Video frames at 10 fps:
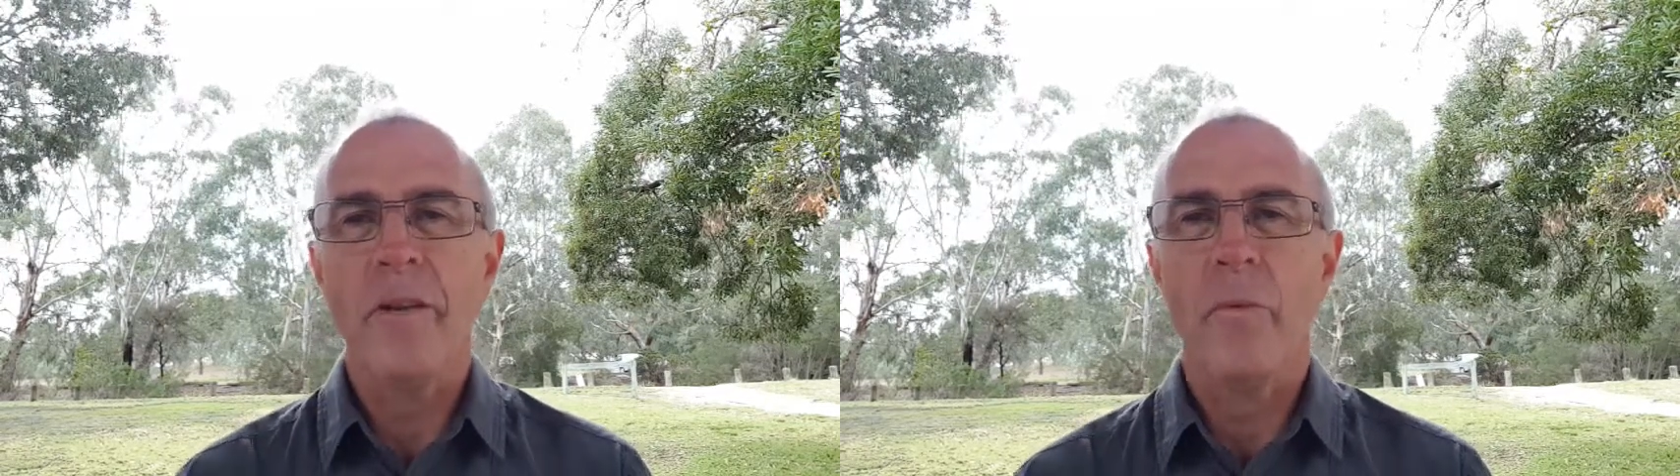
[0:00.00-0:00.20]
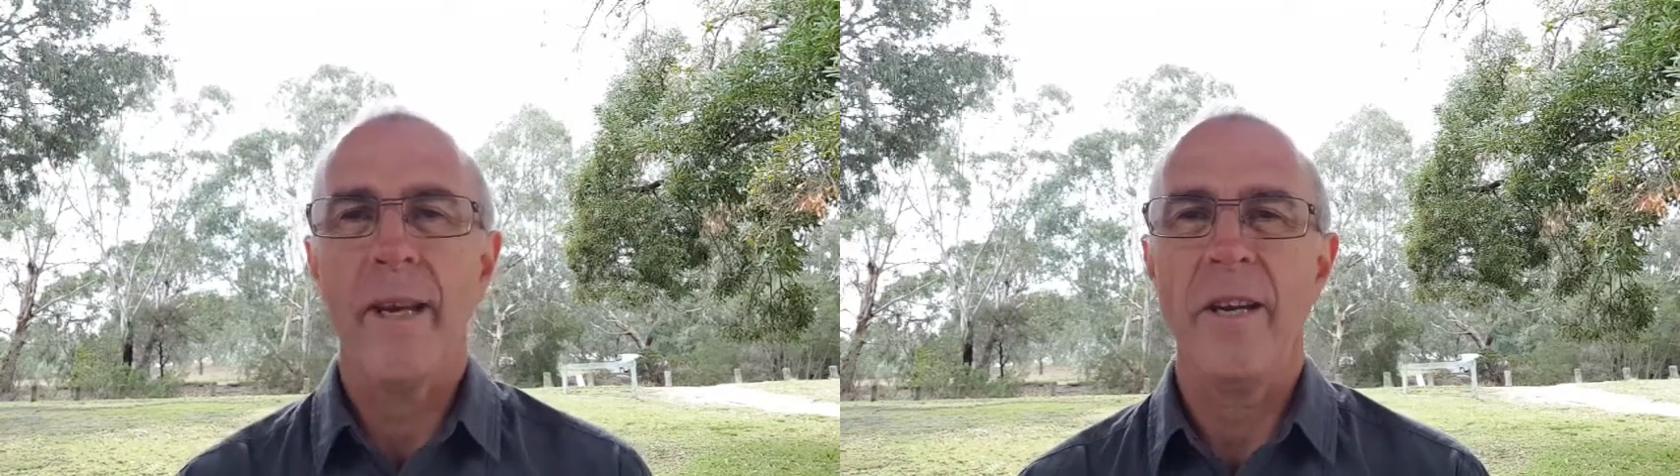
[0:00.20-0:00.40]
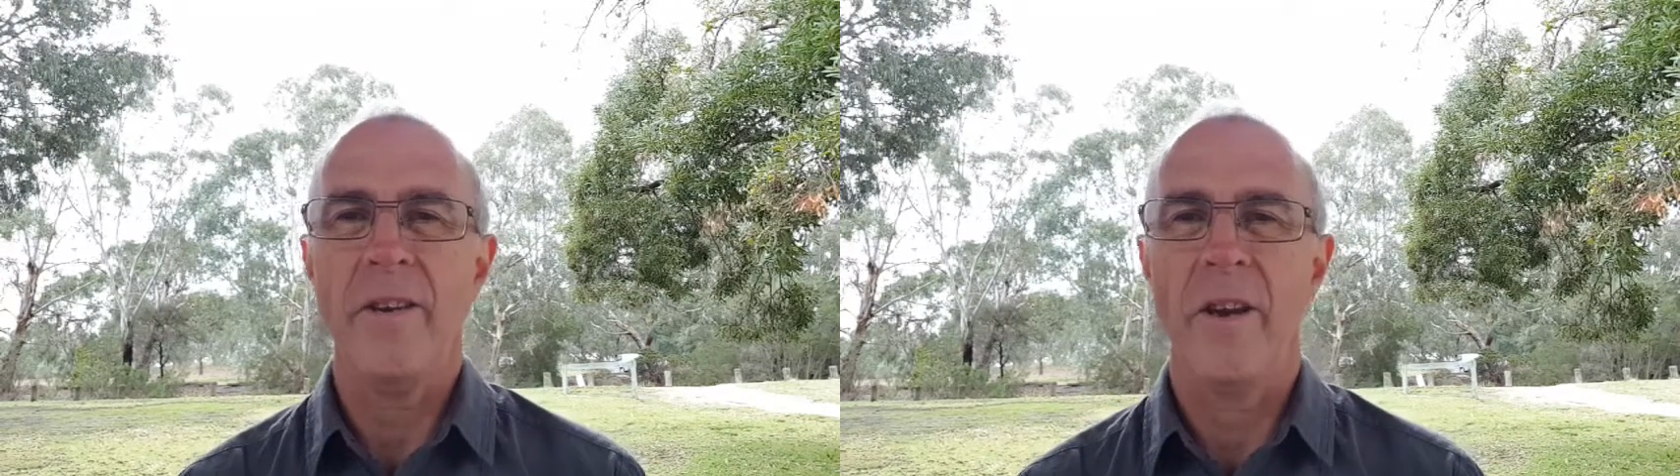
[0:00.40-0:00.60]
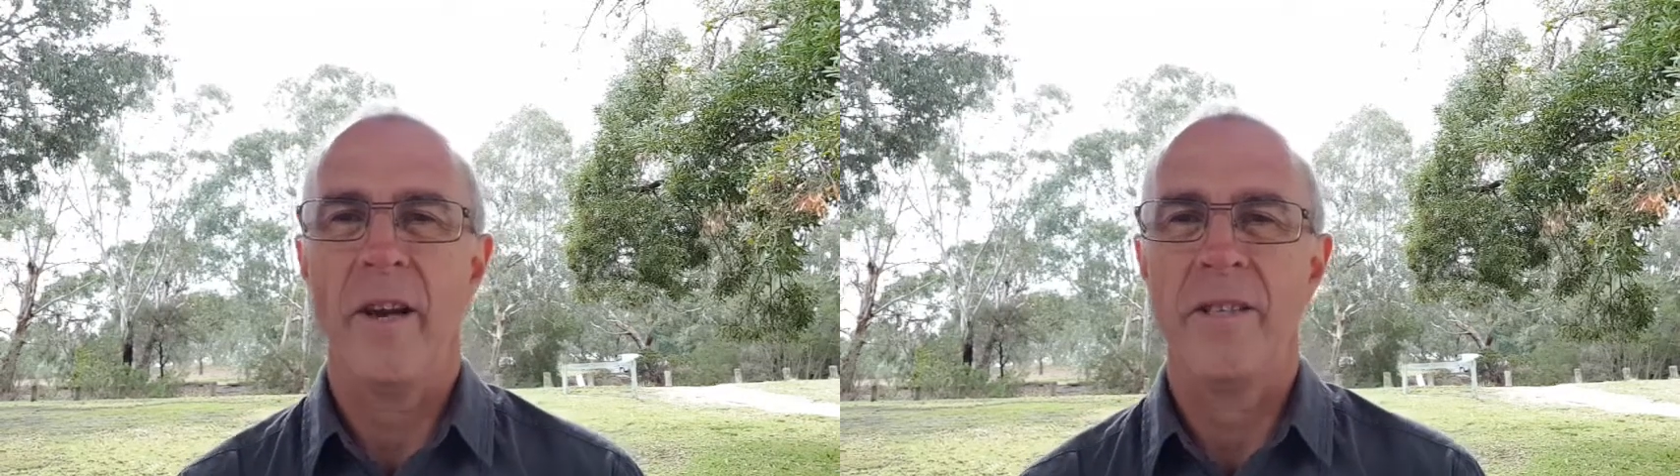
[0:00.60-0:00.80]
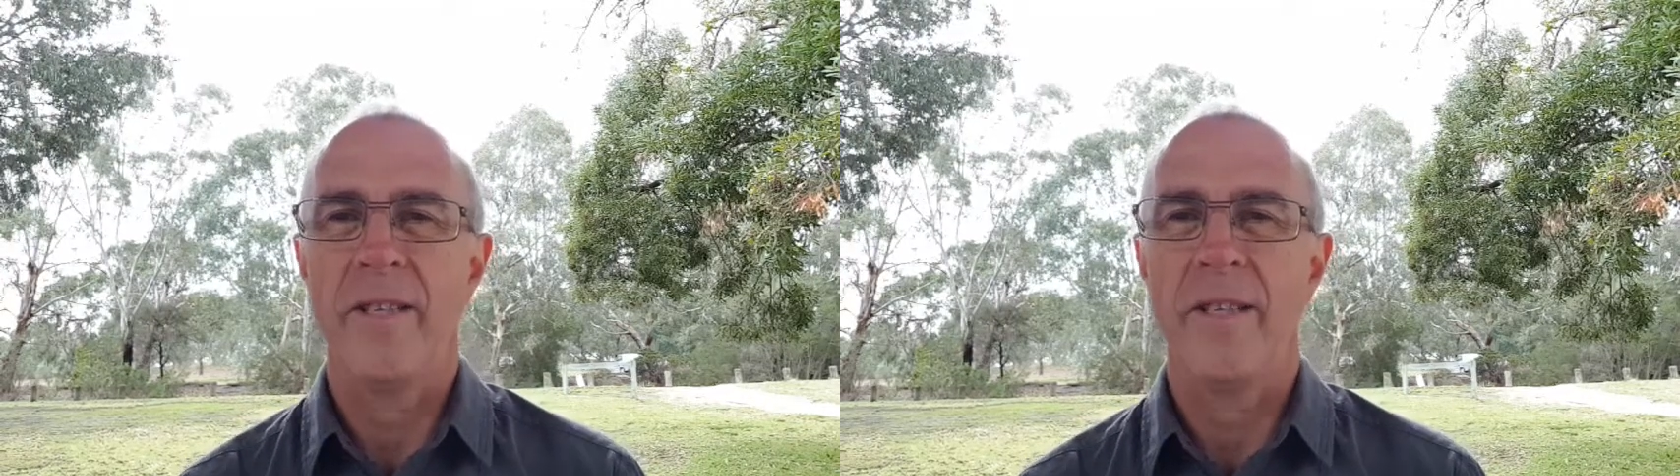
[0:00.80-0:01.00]
to
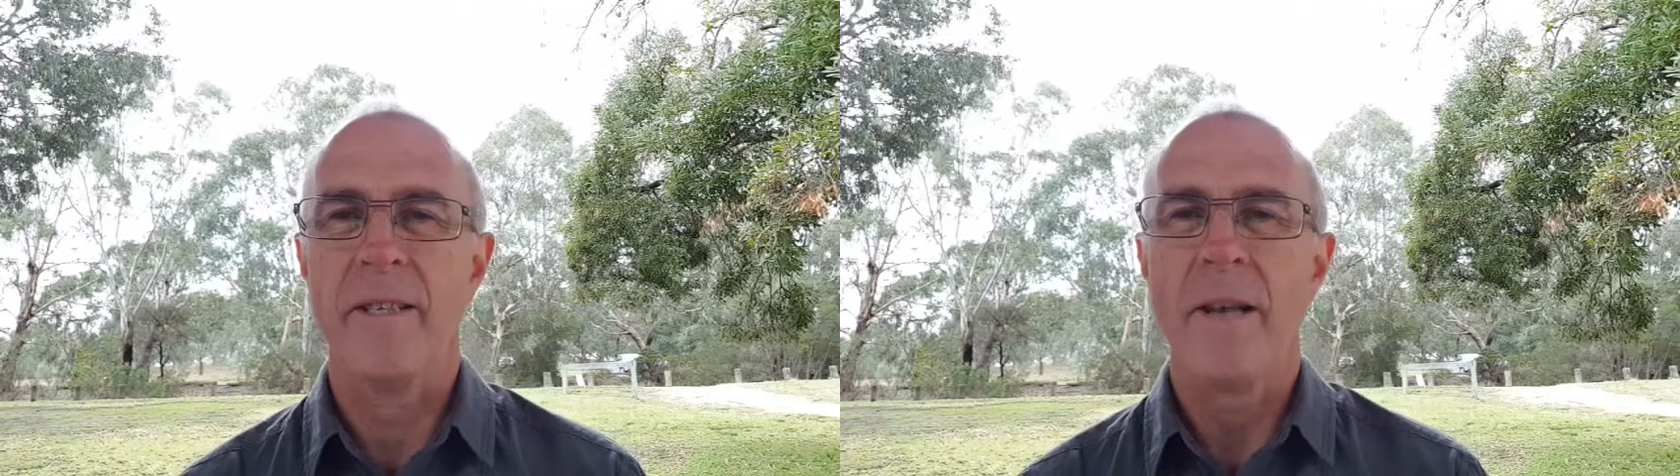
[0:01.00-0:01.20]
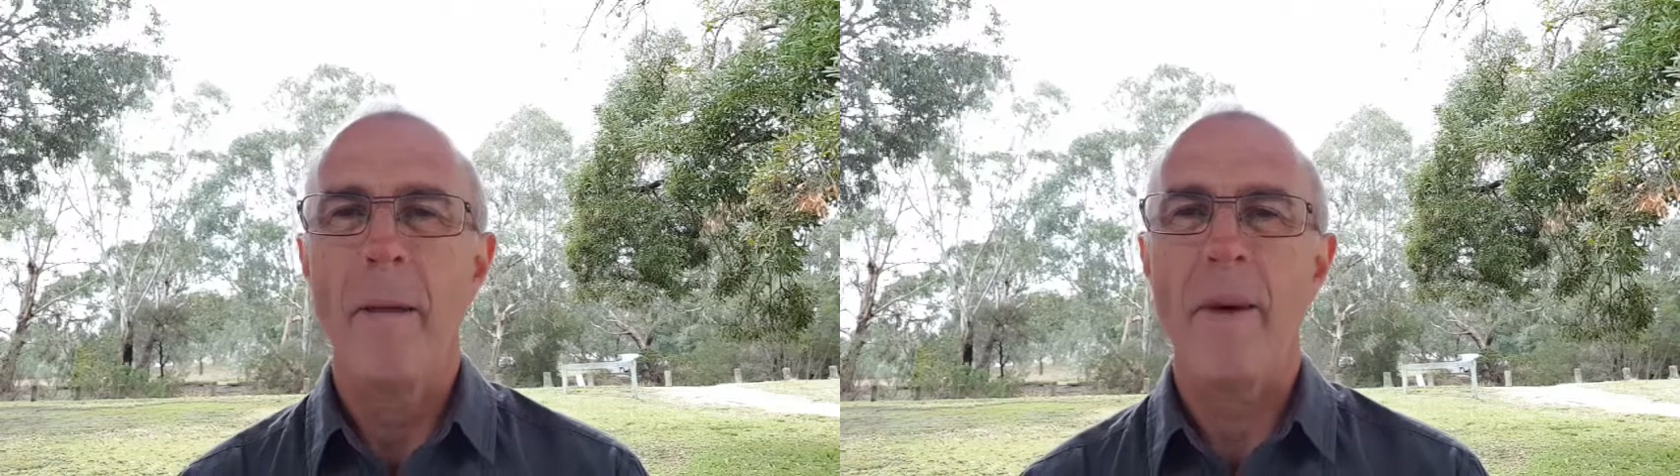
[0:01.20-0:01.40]
recognize this,